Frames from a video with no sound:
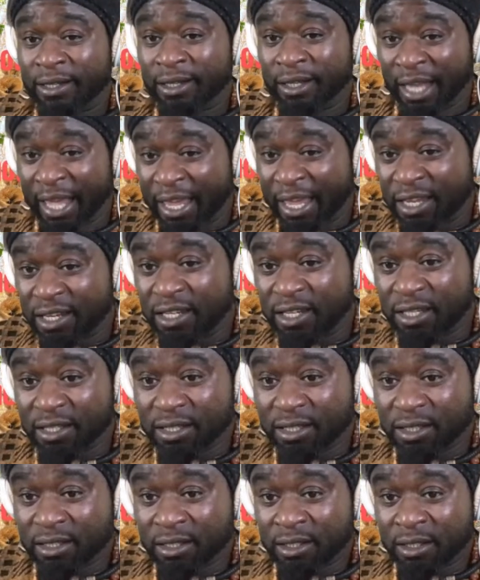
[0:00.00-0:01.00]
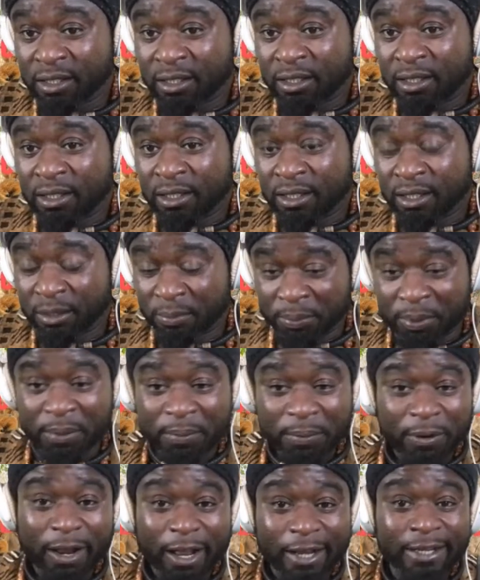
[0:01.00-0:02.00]
ladies, the
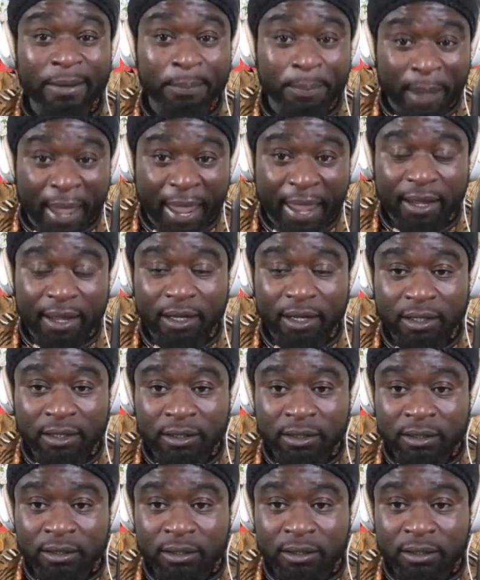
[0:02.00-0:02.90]
people at the bank.